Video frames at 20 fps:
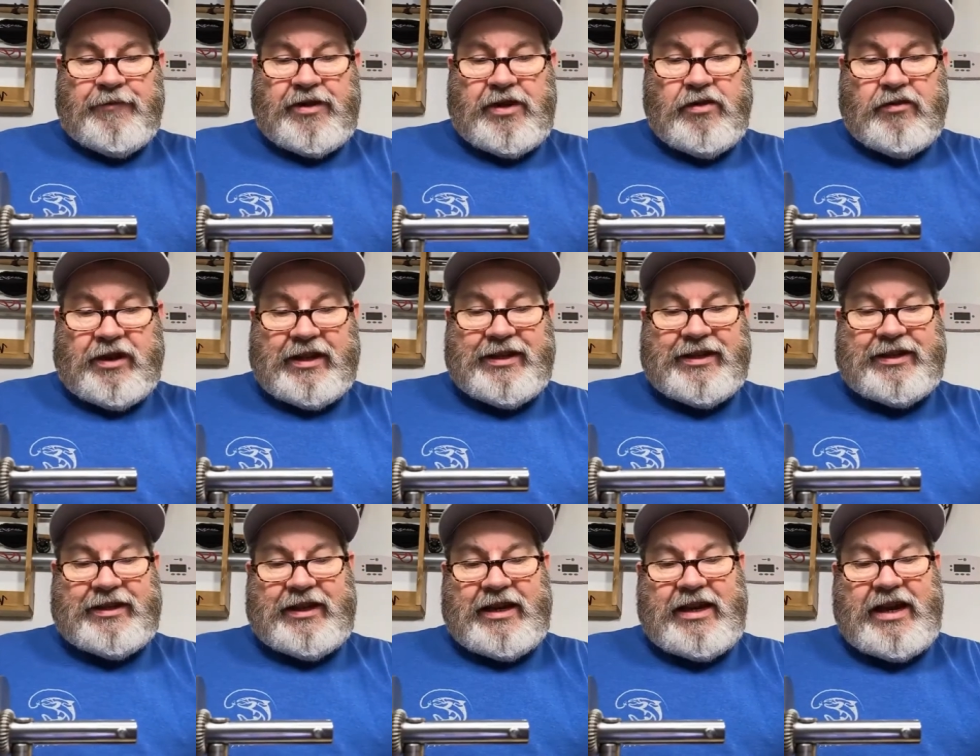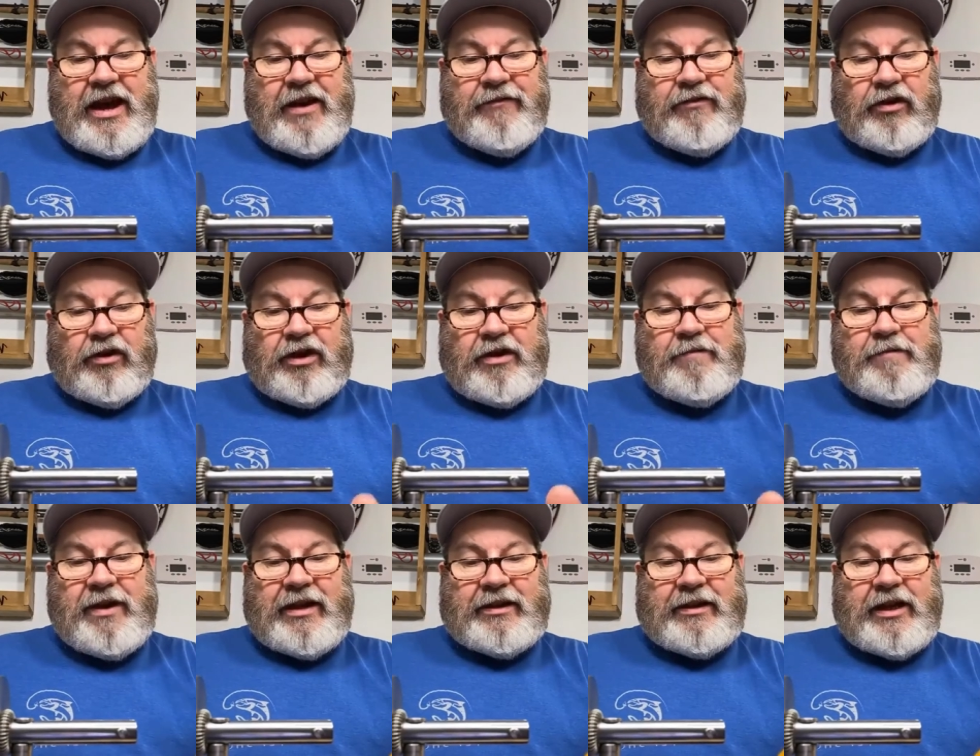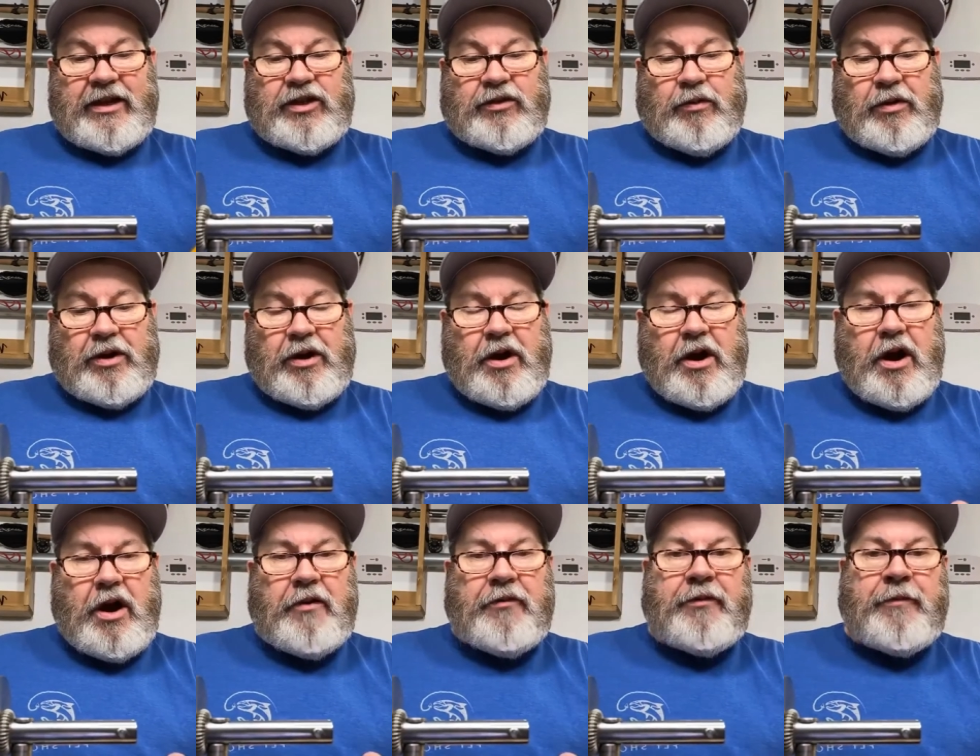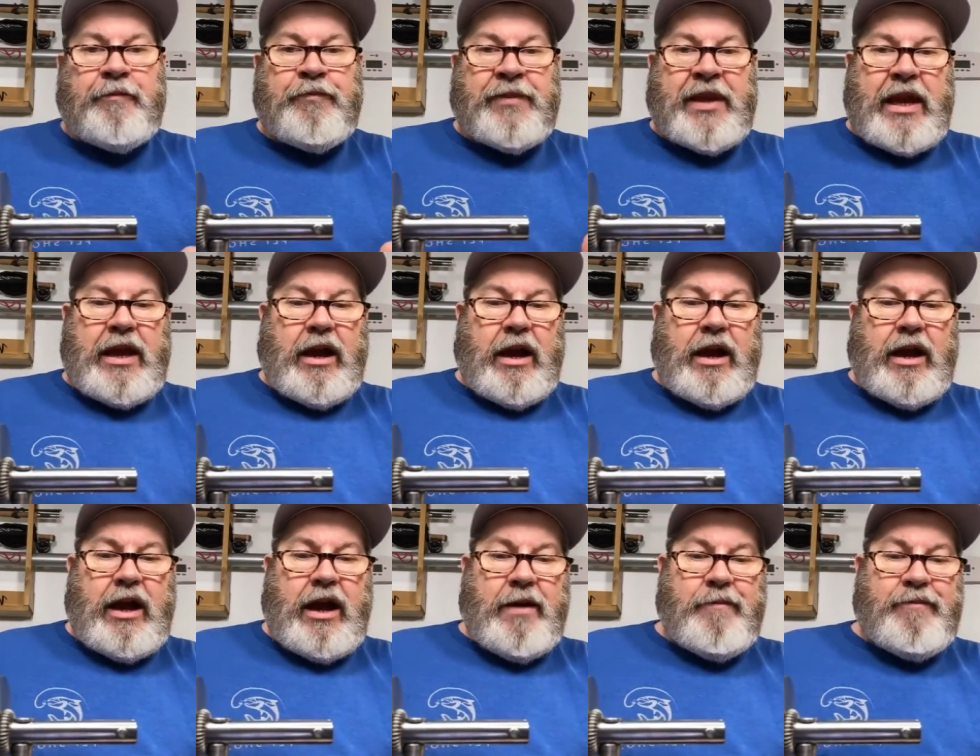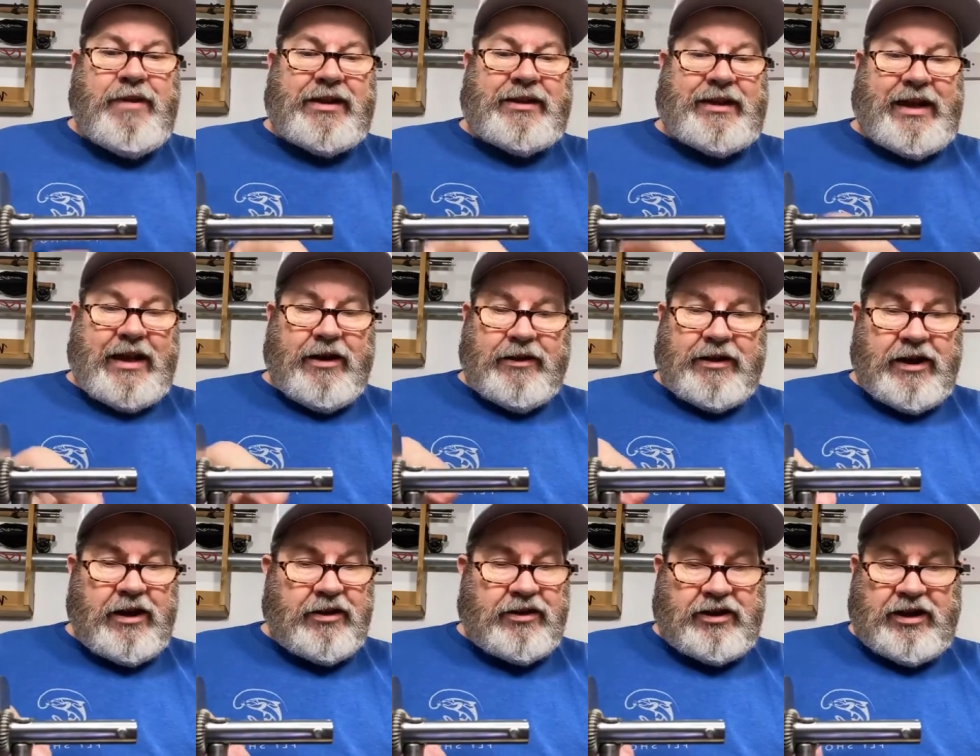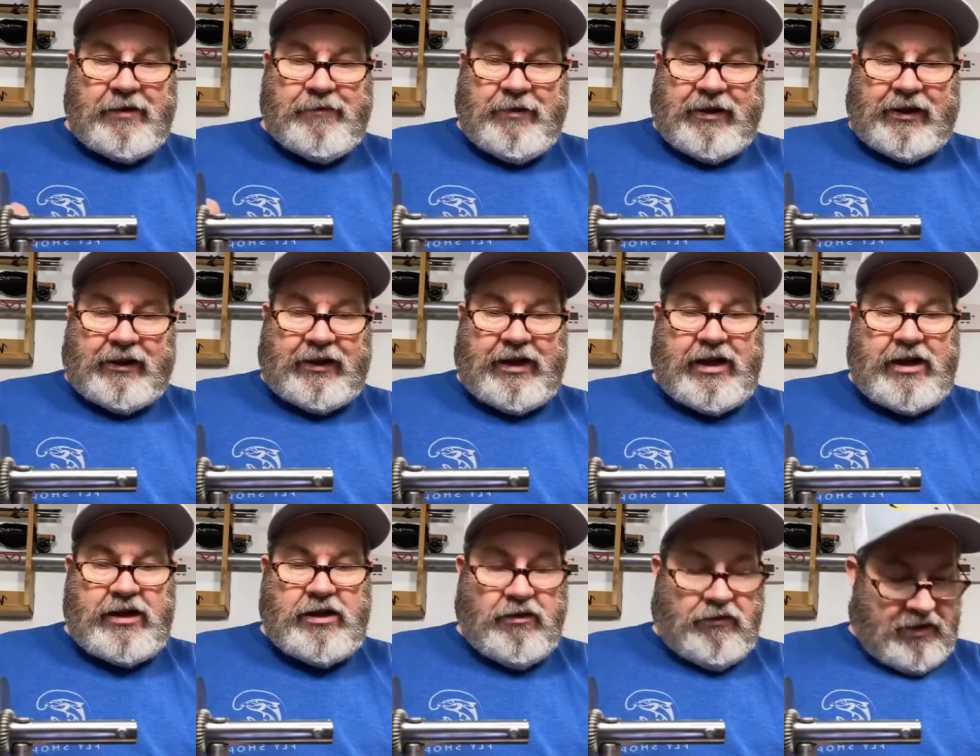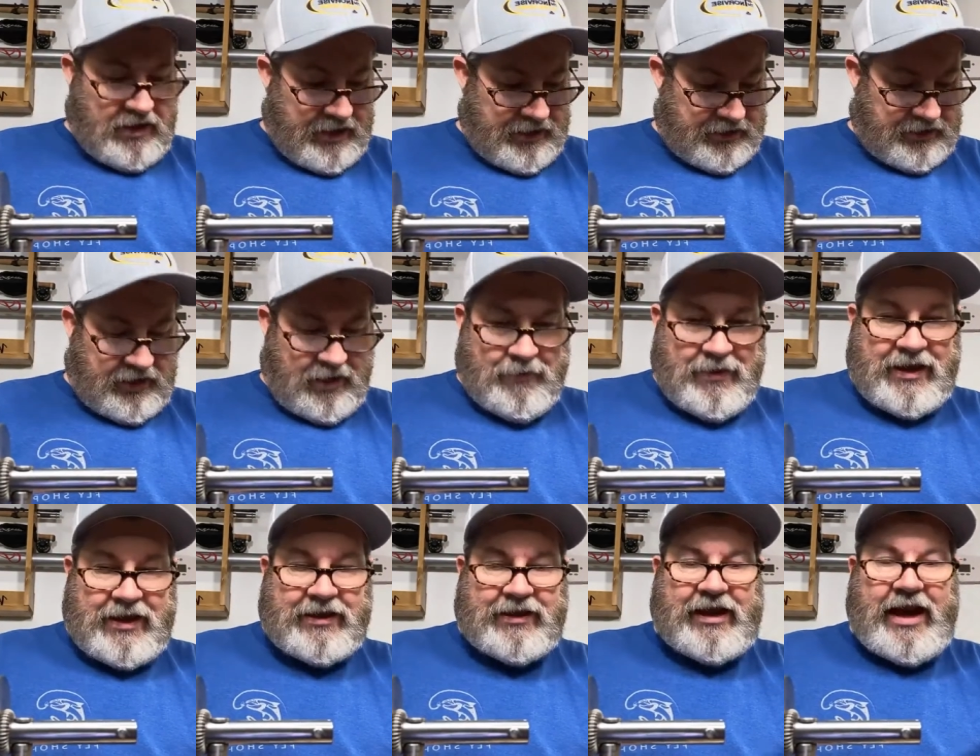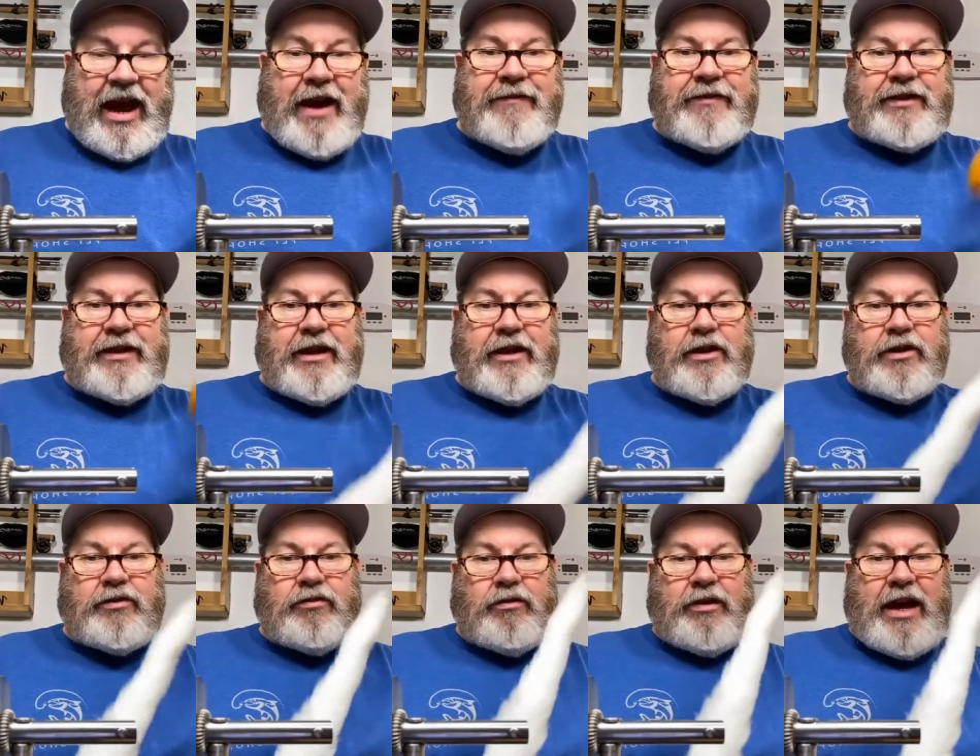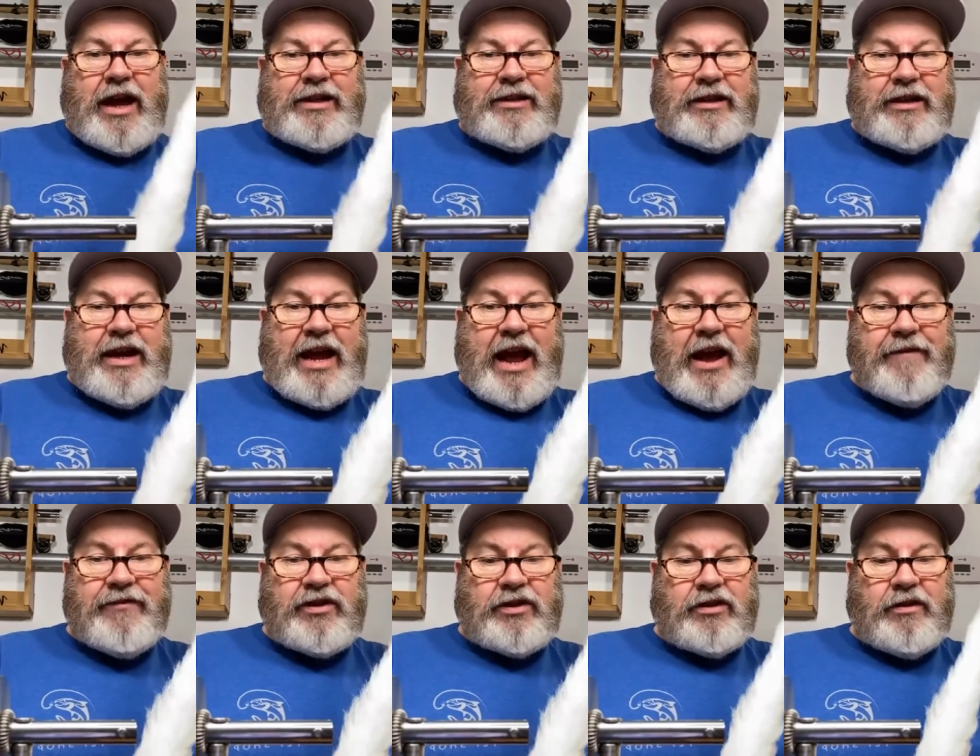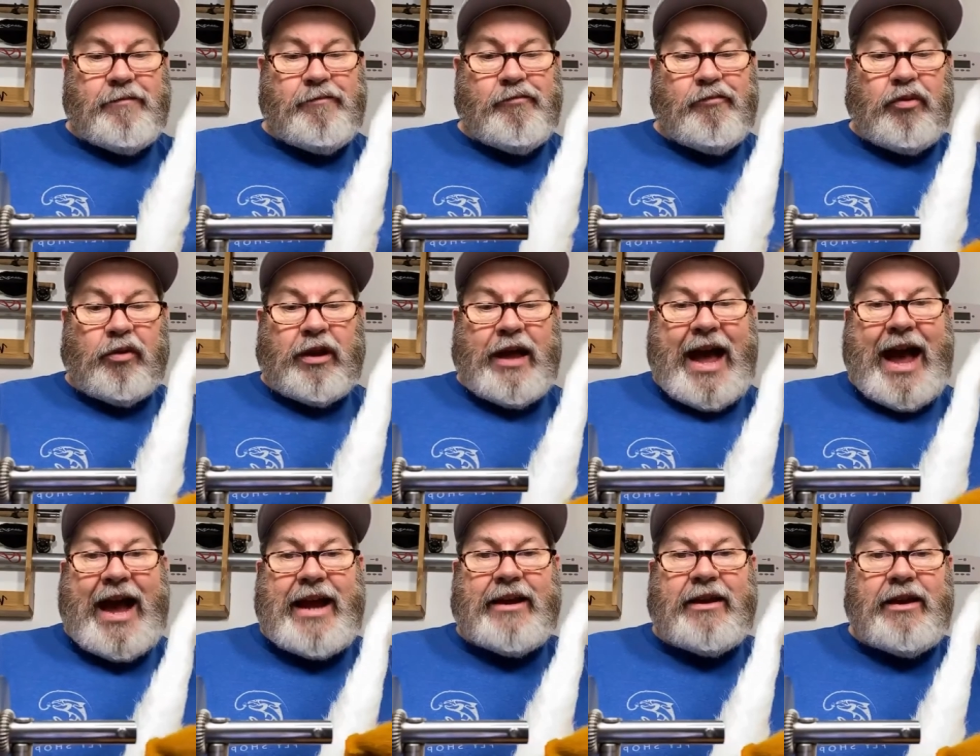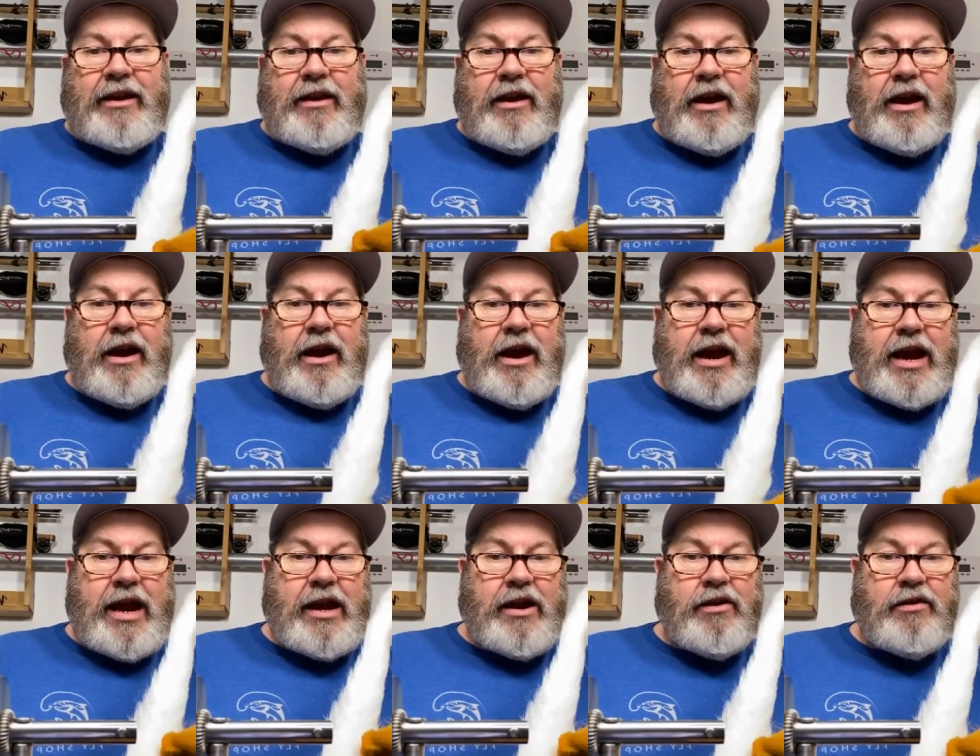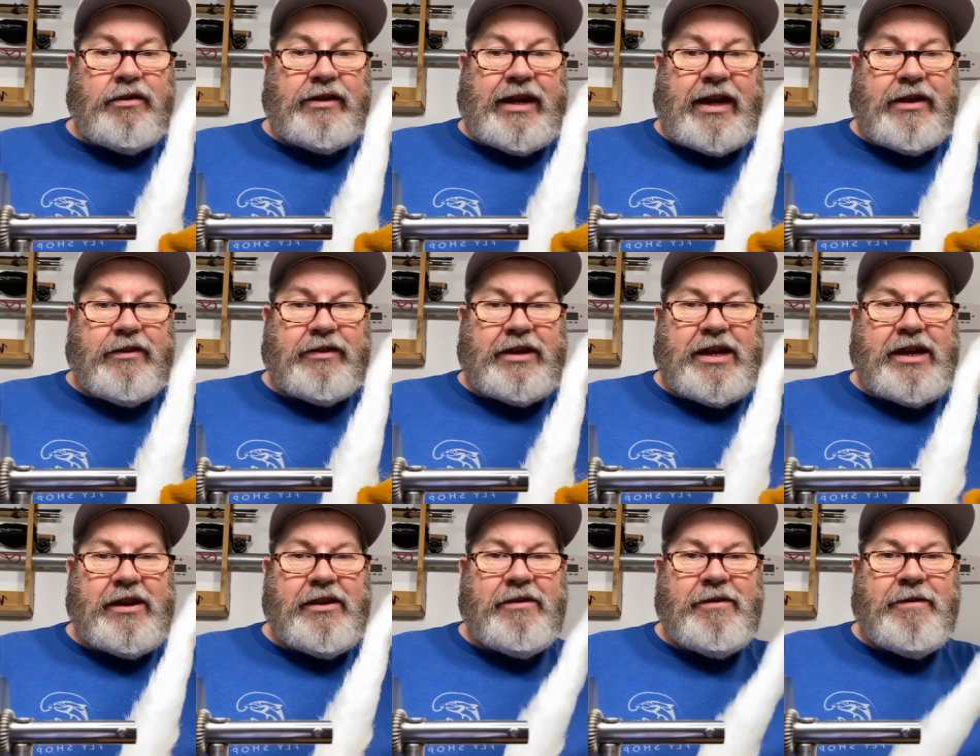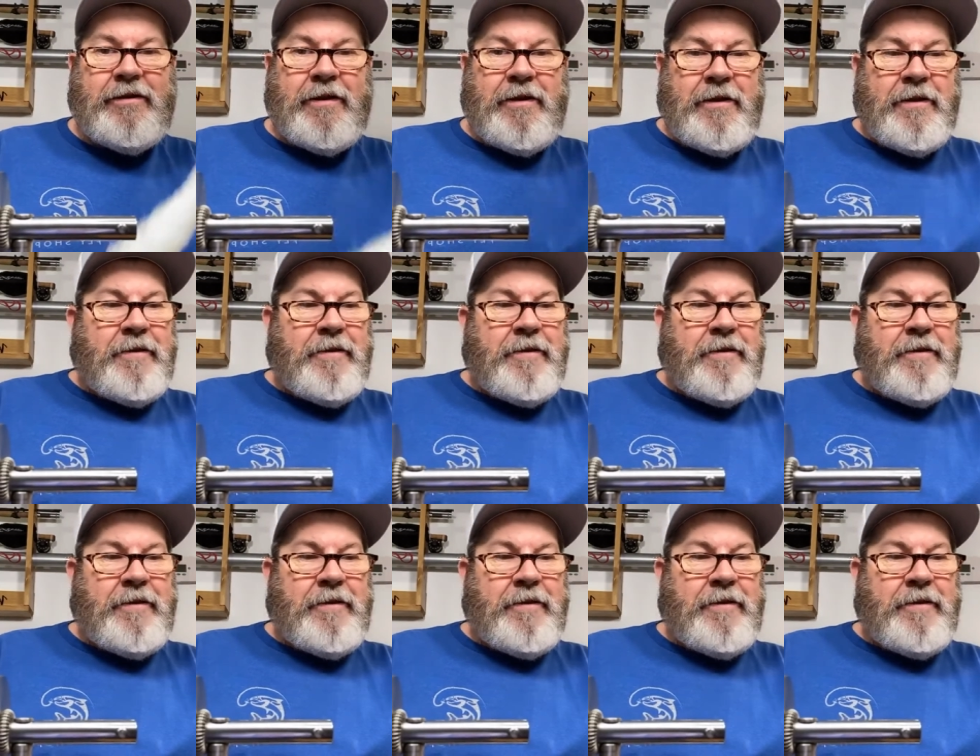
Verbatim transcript: You can see I've really picked this one off. But down here, typically, you'll get some of these calf tails will actually have some black hair down here.